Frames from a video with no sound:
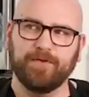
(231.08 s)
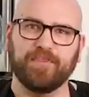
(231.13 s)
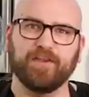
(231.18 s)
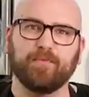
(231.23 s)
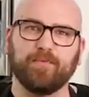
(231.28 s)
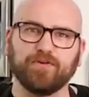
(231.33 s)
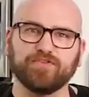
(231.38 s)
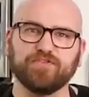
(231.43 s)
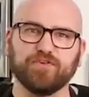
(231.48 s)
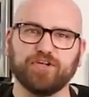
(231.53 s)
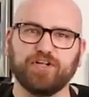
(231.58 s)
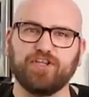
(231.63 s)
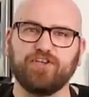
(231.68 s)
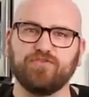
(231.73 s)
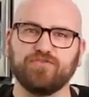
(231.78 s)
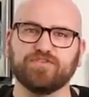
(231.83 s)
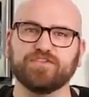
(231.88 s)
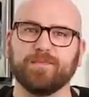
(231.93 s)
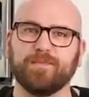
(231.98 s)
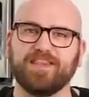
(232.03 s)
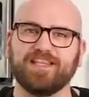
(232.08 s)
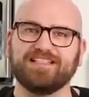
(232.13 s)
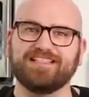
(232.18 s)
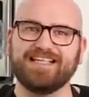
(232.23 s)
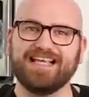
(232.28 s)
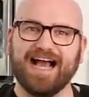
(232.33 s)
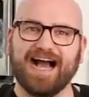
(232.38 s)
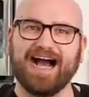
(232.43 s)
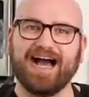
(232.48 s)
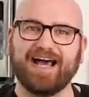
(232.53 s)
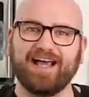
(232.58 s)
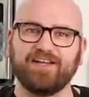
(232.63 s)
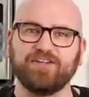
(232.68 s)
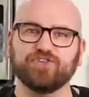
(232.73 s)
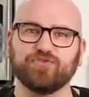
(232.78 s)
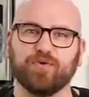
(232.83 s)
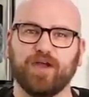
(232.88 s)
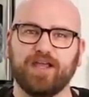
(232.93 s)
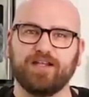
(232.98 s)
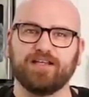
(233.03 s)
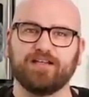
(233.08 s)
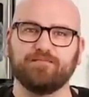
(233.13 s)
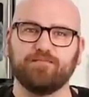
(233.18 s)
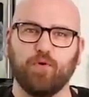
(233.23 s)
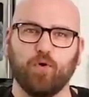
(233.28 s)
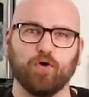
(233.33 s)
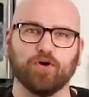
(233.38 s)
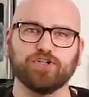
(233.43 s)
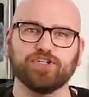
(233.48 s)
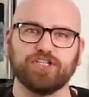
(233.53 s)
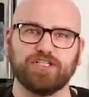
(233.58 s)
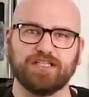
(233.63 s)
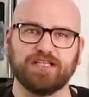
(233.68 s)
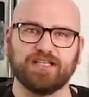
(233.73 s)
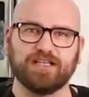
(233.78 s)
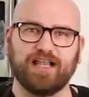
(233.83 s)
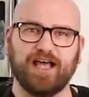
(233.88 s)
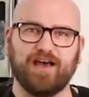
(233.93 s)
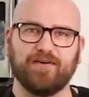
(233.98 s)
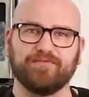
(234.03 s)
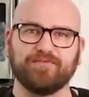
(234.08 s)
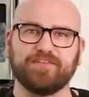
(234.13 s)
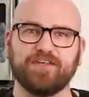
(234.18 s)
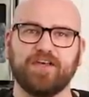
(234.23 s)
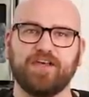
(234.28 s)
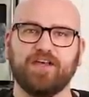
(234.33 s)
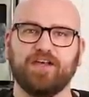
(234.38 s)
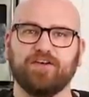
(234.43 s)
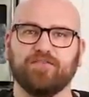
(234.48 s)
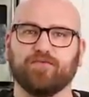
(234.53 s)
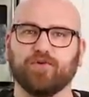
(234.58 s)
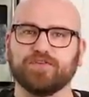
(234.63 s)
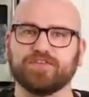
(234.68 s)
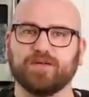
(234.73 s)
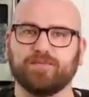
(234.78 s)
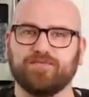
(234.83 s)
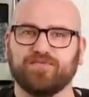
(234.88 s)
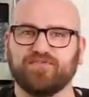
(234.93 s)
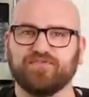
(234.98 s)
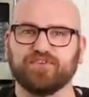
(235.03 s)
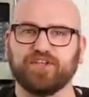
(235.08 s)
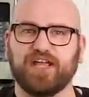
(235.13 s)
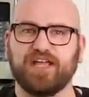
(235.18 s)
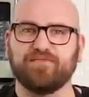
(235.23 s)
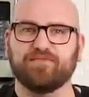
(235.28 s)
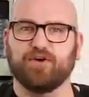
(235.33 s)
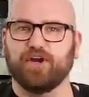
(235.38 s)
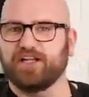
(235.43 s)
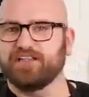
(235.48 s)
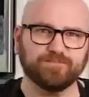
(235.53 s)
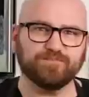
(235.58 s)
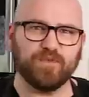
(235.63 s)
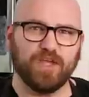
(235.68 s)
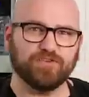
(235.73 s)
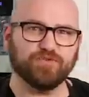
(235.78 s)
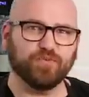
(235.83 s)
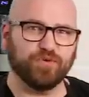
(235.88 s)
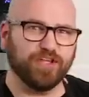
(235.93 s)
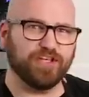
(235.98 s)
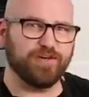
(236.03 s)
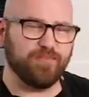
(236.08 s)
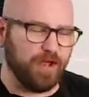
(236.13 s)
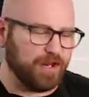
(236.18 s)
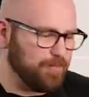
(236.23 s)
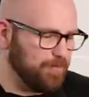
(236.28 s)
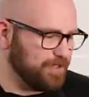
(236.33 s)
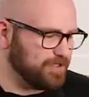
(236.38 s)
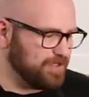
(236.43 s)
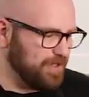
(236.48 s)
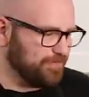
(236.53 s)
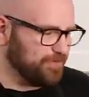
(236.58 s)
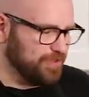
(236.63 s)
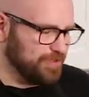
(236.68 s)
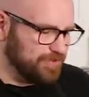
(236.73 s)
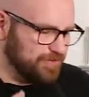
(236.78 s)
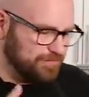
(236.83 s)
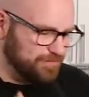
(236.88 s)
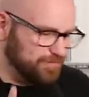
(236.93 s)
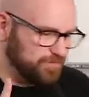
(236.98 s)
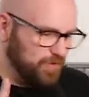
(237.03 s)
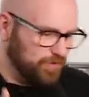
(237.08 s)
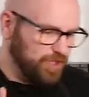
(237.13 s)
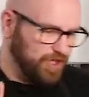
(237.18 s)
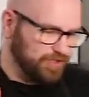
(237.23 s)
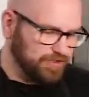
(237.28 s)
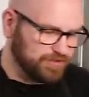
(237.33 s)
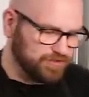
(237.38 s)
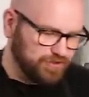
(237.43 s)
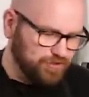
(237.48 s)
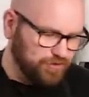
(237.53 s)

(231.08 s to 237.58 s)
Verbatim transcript: but then I'm also gonna use some of the dehydrated portion left for some flavoring. That's really gonna make a big difference. Okay, let's